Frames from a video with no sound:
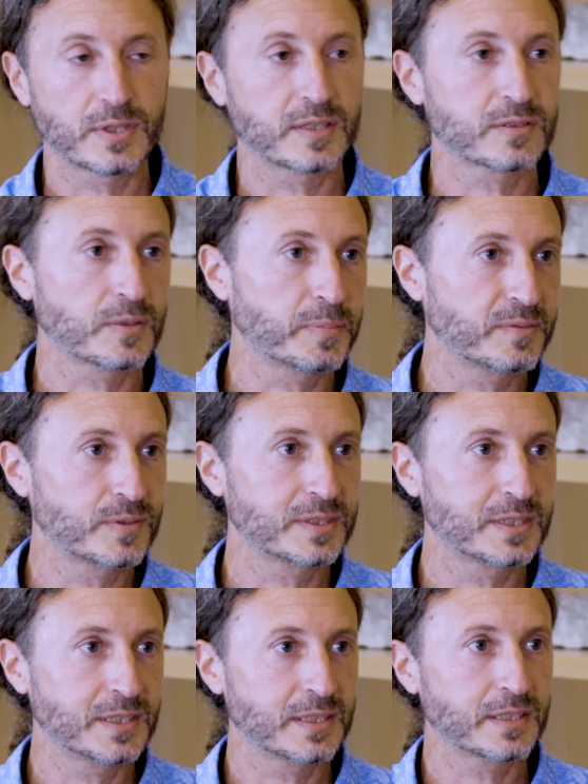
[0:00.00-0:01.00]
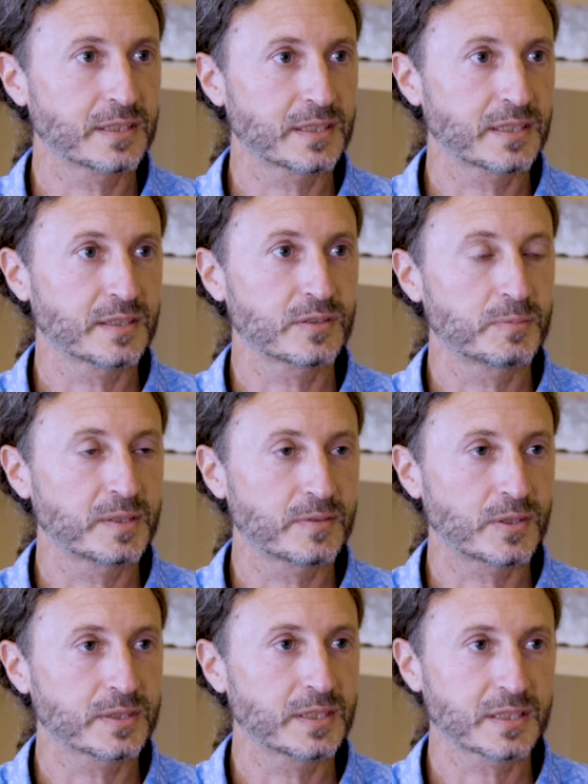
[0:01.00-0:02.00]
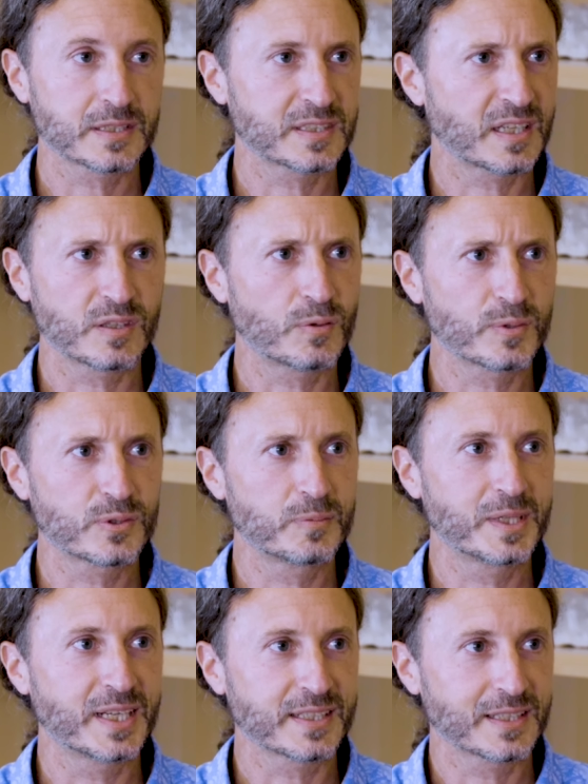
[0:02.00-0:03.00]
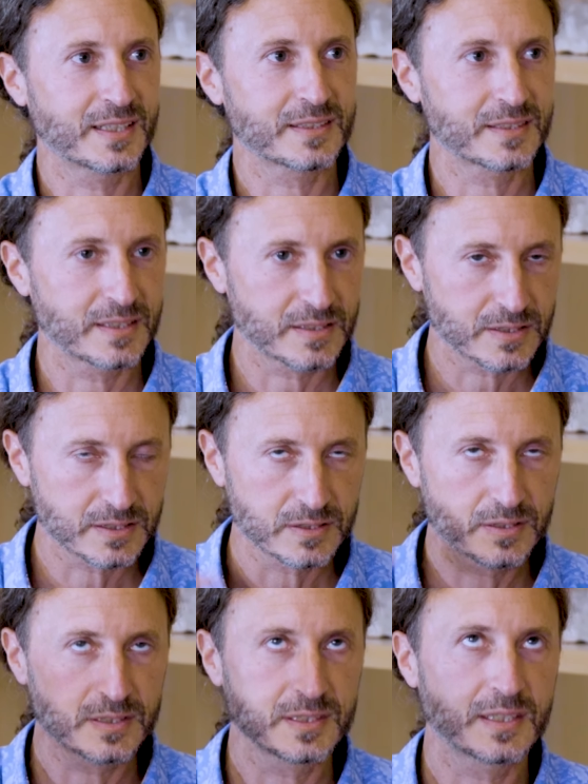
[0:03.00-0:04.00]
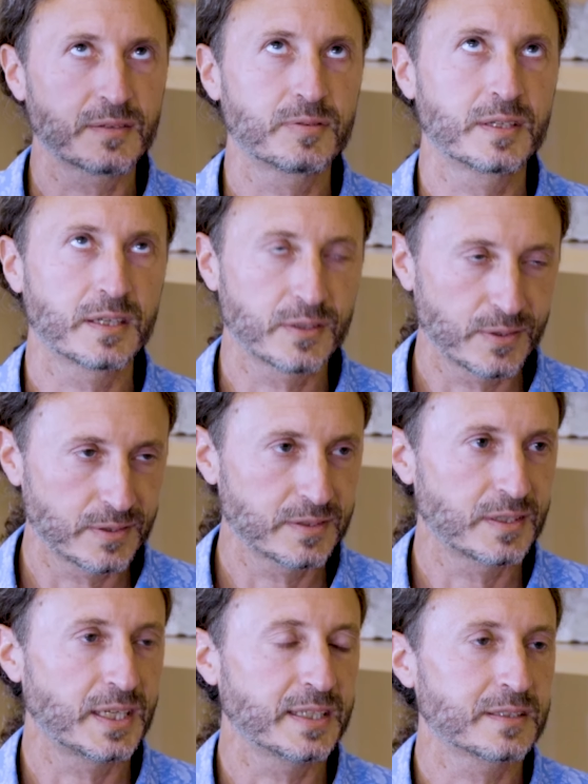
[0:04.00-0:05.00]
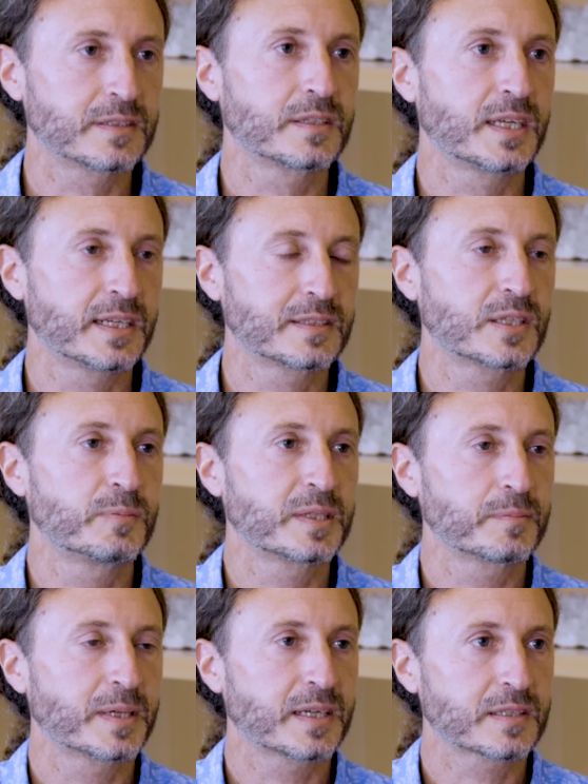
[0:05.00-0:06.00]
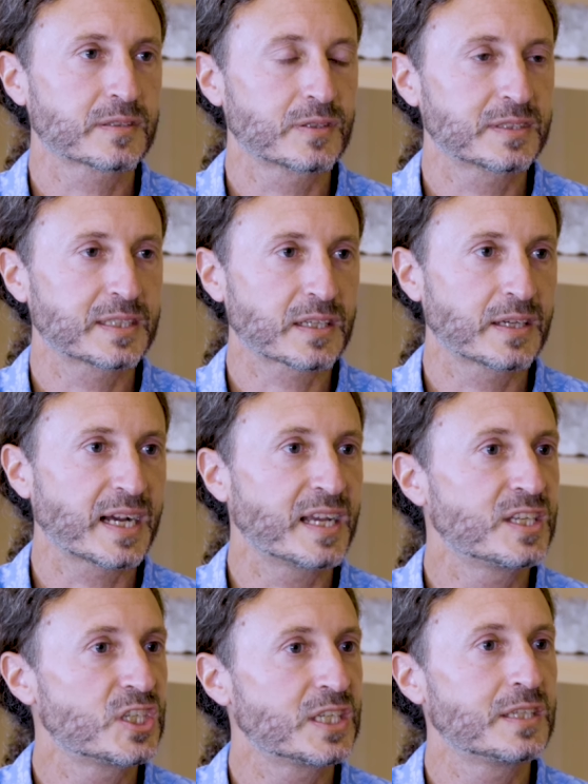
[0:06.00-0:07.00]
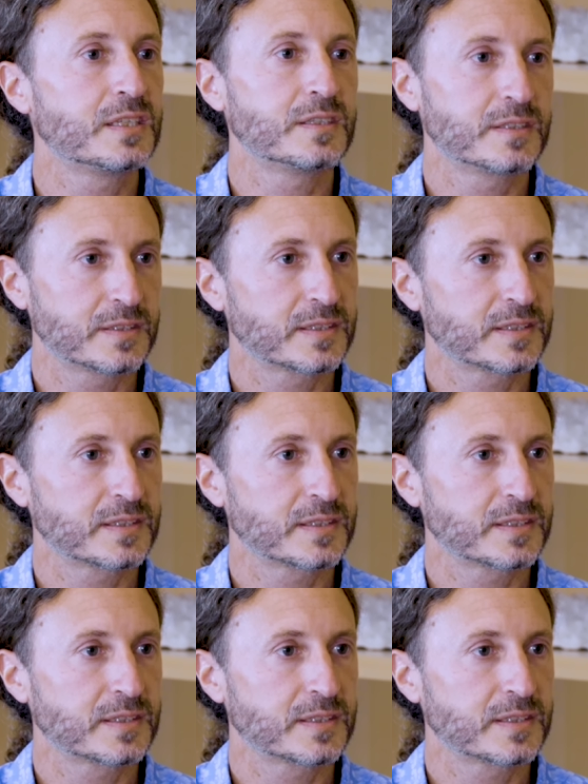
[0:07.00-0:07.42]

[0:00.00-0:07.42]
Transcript: I stop everything. I do my vortex. I say, I don't want to be like that. Then I feel, oh, the, uh, okay. the light coming back. So it's like a hygiene.